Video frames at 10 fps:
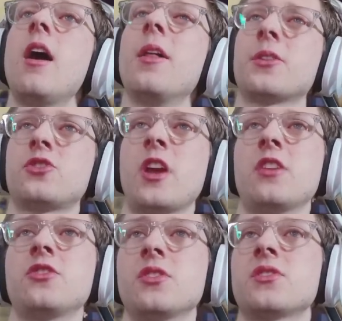Other
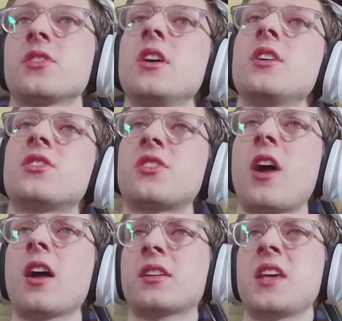changes.
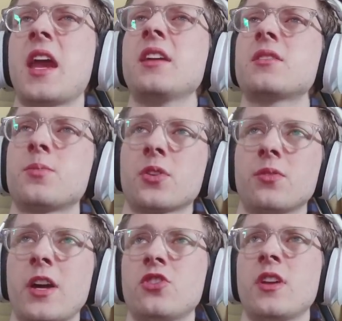Stock tanks,
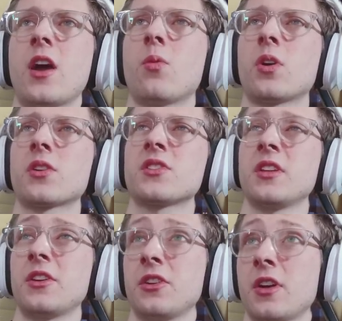progression now works
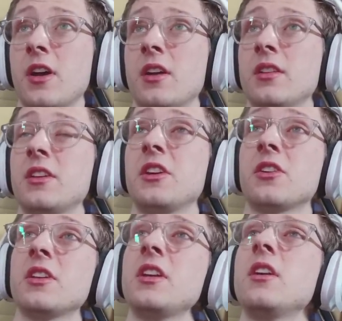
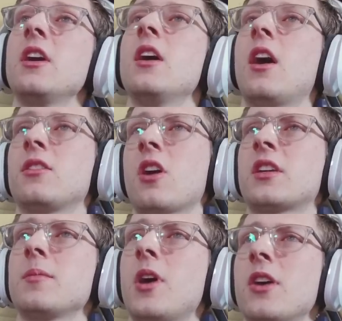linearly,
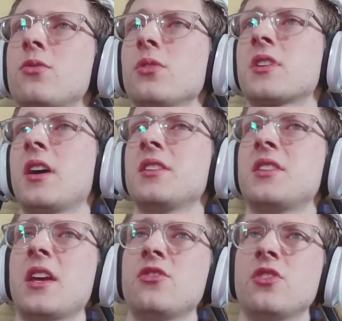unlocking modules,
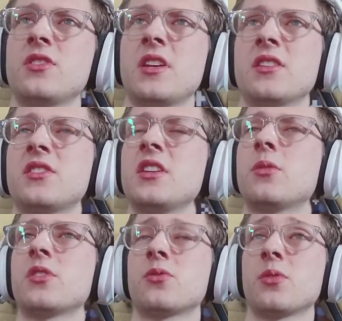guns, engines in a
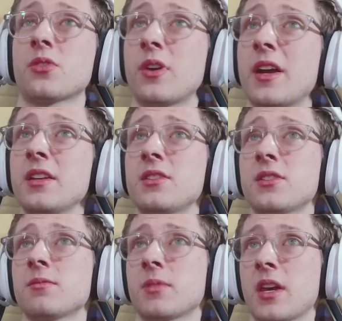sequence with
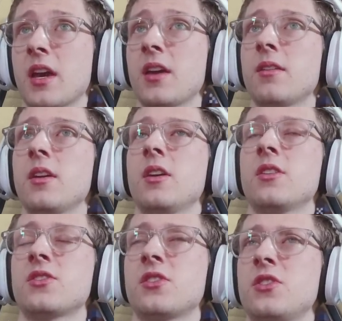credits. Okay.
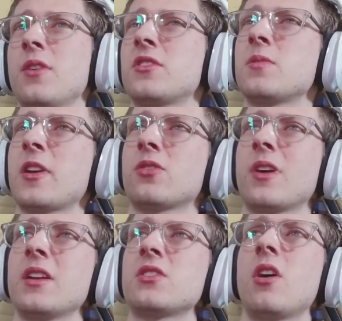So do you have to spend
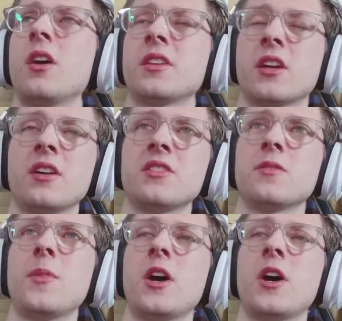credits on the guns and